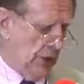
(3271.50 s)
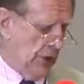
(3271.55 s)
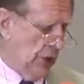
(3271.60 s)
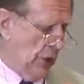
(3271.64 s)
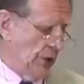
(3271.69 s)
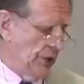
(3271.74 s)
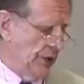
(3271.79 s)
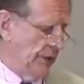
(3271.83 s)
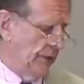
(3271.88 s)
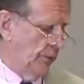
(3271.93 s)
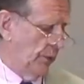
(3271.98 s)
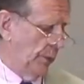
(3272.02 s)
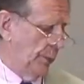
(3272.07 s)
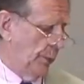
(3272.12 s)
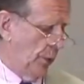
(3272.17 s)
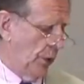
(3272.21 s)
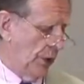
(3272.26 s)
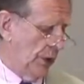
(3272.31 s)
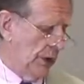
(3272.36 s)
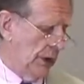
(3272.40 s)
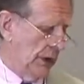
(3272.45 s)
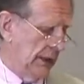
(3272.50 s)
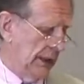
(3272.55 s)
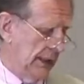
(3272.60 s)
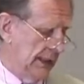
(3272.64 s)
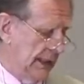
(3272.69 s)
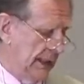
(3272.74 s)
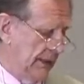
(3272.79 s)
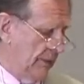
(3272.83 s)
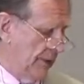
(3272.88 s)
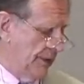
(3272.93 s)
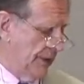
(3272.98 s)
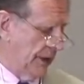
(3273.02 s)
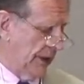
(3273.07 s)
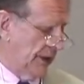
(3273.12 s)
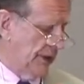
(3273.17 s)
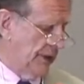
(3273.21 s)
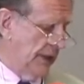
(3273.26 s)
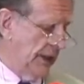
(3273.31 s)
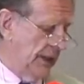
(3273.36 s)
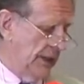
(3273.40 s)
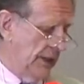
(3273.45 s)
Joseph reportedly never
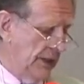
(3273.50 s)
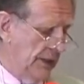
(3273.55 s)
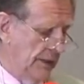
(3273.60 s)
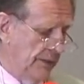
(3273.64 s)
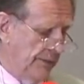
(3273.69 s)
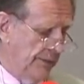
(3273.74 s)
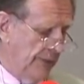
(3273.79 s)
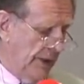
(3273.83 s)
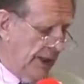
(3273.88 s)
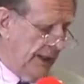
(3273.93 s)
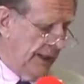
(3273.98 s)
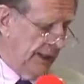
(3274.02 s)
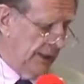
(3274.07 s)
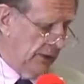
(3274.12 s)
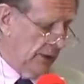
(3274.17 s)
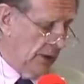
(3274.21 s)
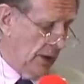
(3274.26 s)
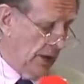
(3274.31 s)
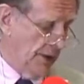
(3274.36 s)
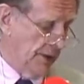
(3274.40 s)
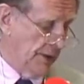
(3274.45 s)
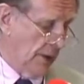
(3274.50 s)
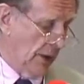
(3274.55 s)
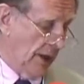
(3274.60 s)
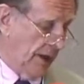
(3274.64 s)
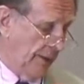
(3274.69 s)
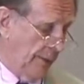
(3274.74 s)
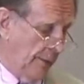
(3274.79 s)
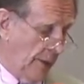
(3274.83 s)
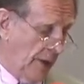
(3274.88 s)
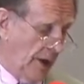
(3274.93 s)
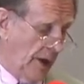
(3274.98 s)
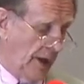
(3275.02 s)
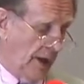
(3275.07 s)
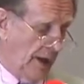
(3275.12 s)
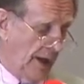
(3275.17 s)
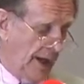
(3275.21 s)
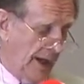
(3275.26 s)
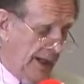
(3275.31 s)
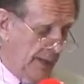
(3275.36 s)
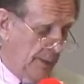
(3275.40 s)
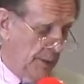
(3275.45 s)
succeeded in finding lost
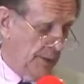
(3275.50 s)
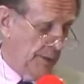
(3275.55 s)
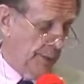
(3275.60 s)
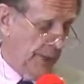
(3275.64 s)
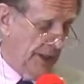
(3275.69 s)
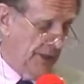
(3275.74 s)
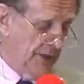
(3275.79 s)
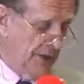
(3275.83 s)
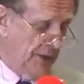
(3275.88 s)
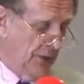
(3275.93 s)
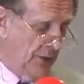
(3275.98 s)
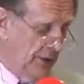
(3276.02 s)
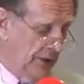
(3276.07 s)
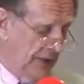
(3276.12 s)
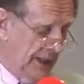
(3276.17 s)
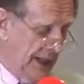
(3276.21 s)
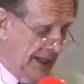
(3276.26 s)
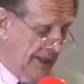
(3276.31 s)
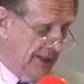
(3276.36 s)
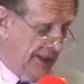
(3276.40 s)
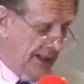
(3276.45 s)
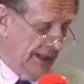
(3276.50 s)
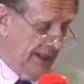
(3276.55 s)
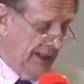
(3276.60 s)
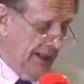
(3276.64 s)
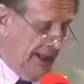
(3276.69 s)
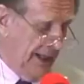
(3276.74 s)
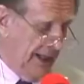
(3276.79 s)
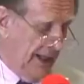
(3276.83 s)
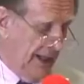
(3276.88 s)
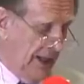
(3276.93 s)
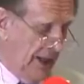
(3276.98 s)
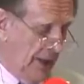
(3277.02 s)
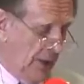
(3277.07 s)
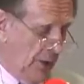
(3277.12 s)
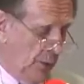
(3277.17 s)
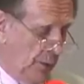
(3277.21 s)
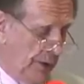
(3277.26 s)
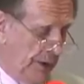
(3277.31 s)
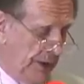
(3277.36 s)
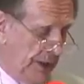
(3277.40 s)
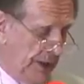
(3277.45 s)
items by stone gazing.
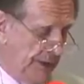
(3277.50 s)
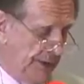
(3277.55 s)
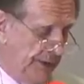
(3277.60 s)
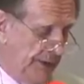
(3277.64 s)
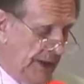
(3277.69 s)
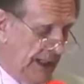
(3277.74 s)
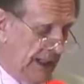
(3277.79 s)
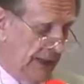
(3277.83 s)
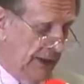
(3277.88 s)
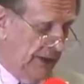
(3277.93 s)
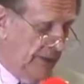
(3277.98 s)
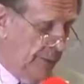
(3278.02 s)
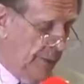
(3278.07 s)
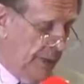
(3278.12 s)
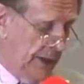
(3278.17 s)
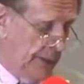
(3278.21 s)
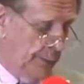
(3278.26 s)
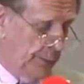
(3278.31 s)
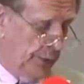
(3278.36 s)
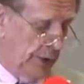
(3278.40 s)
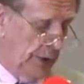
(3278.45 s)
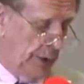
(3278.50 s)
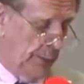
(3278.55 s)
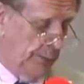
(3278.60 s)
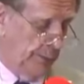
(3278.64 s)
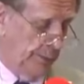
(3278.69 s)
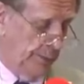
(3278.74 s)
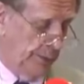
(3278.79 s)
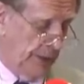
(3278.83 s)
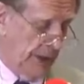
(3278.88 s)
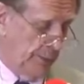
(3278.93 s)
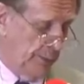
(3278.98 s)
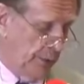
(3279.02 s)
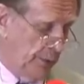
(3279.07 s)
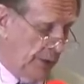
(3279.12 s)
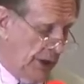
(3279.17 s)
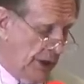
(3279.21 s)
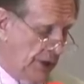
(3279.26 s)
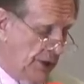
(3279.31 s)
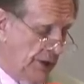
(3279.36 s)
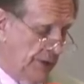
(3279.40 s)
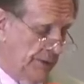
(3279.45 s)
Would this failure have been a pre
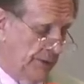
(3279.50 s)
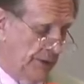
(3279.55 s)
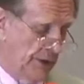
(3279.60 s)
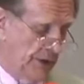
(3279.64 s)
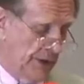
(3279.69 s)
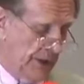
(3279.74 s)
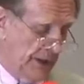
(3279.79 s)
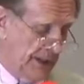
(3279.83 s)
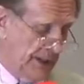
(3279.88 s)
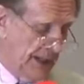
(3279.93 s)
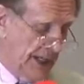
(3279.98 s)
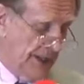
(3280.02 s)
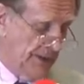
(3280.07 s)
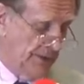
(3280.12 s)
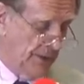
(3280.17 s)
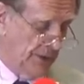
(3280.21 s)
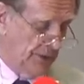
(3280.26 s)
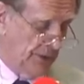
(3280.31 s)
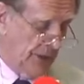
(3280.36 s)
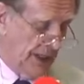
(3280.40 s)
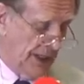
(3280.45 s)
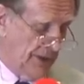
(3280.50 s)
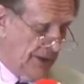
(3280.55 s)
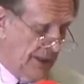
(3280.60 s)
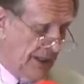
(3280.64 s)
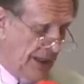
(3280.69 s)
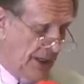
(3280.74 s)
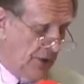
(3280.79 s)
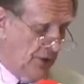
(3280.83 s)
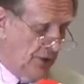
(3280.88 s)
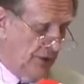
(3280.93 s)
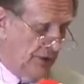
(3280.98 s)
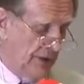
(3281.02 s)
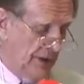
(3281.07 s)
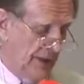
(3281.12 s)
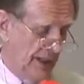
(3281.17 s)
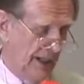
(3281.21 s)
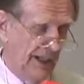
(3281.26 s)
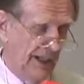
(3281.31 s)
preparation for successful translation?